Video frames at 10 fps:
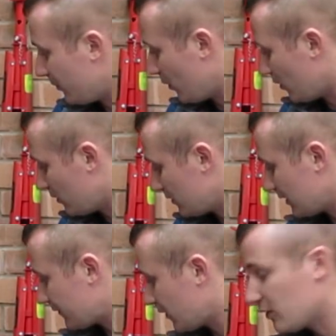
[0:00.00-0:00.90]
but
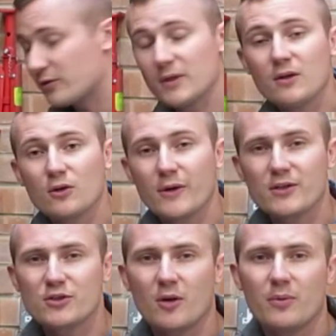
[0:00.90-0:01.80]
I thought I'd do a little
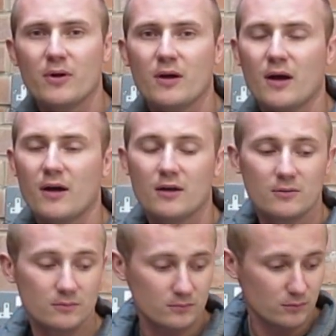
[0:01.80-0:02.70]
quick job
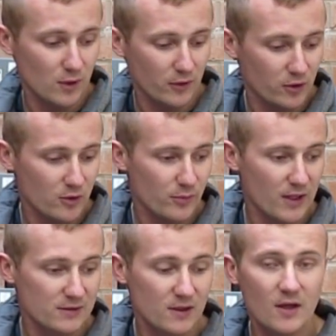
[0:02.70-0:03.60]
on the Cooper
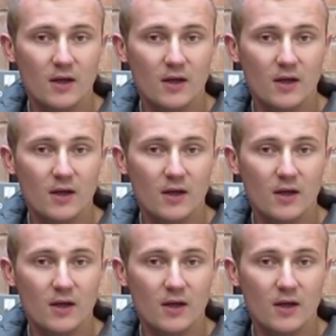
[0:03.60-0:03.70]
S.